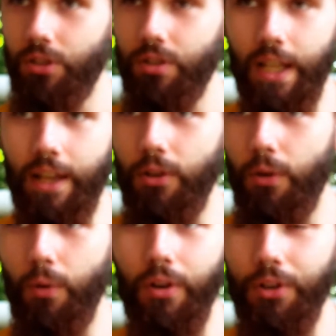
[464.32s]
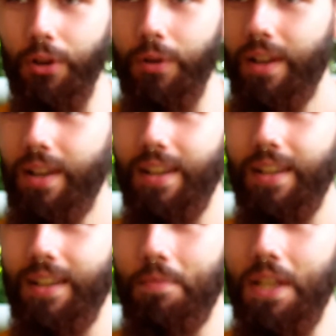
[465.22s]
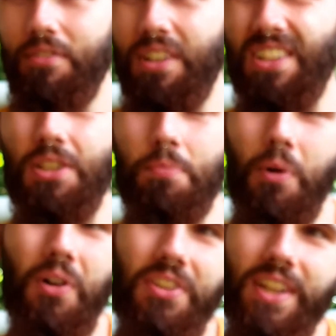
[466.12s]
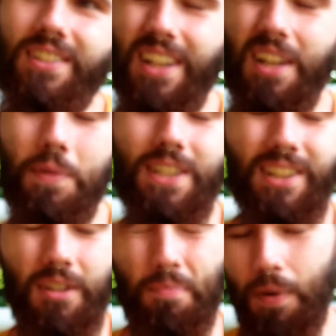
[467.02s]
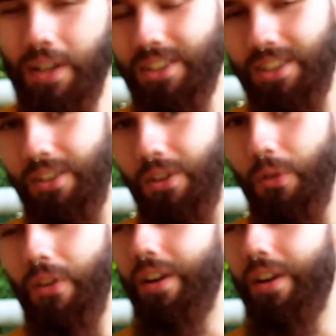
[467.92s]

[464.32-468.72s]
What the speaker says: together, or even small things like missing the bus, or